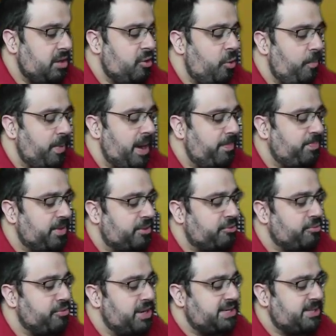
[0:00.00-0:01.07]
Open up the
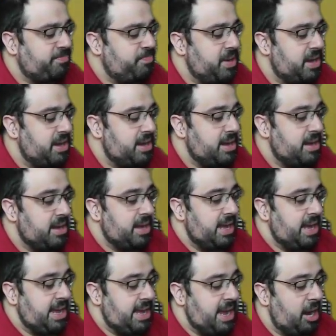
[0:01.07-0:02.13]
crisp
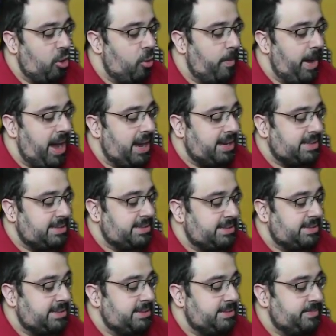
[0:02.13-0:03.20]
yellow
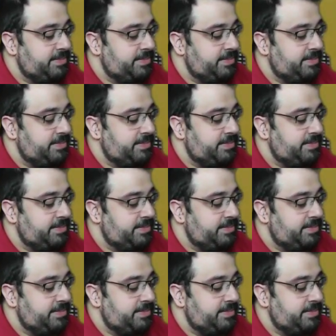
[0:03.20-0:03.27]
box.